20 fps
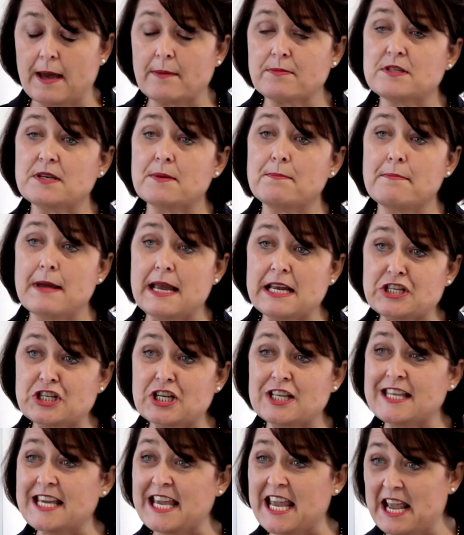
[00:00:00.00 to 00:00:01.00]
able to measure
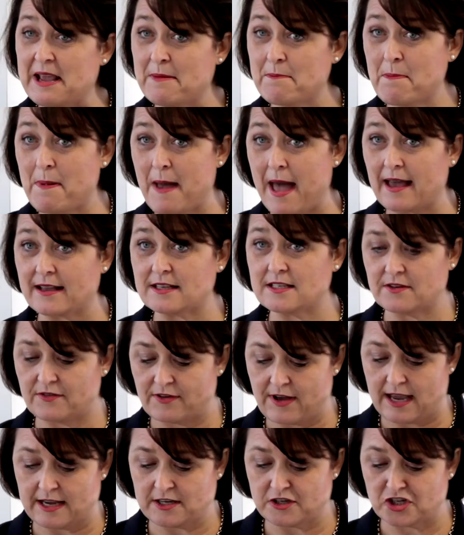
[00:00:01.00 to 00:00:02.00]
the impact of
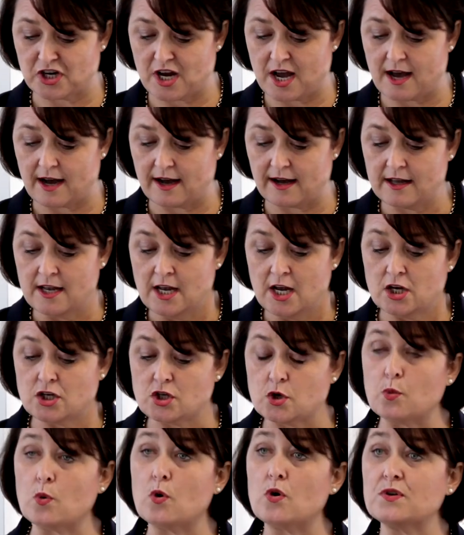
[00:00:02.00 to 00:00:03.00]
HR
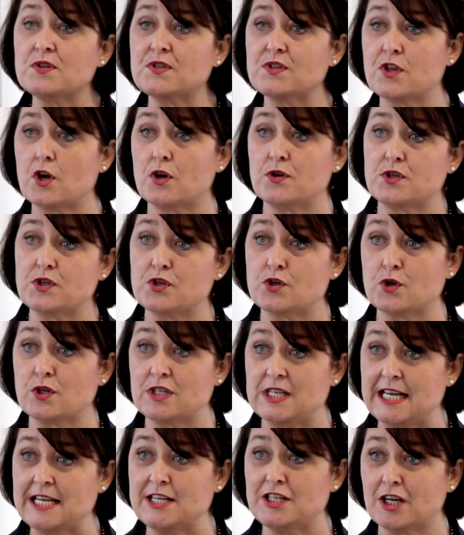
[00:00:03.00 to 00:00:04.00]
towards those
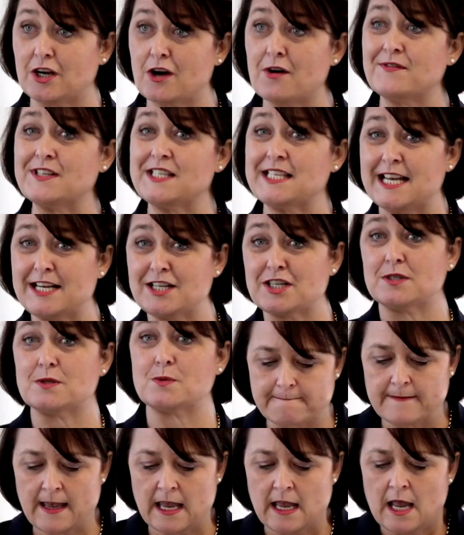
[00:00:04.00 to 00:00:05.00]
strategic conversations.
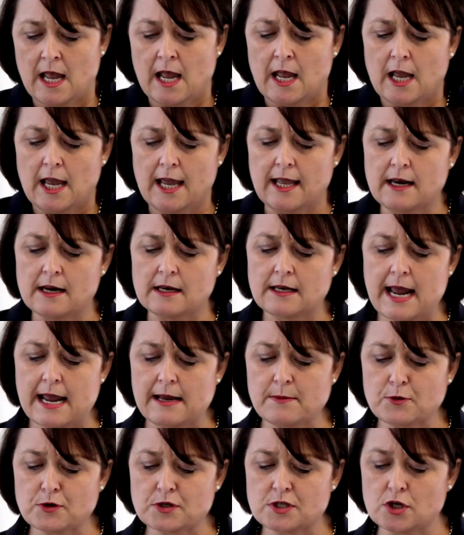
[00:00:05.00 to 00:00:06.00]
It
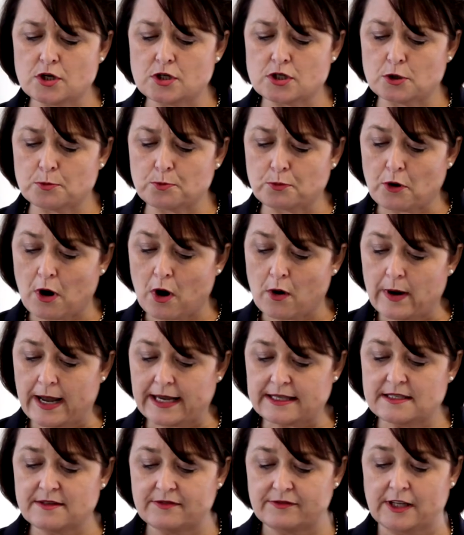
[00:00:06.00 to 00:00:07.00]
enables you to
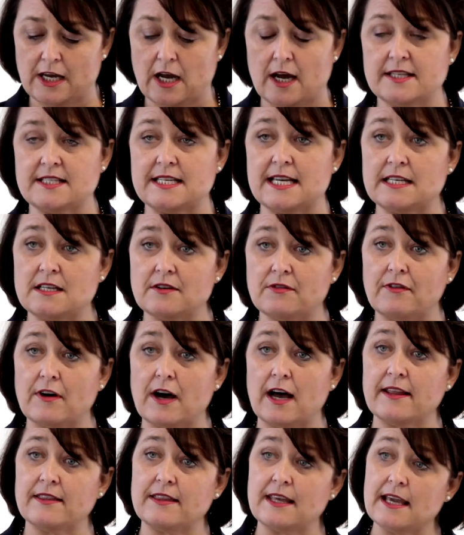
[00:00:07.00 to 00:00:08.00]
proactively
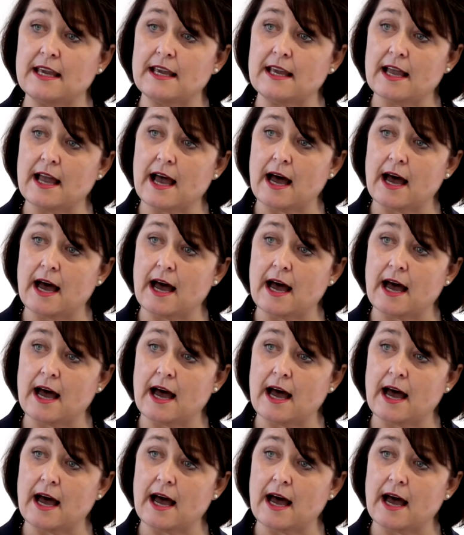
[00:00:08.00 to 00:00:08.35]
identify the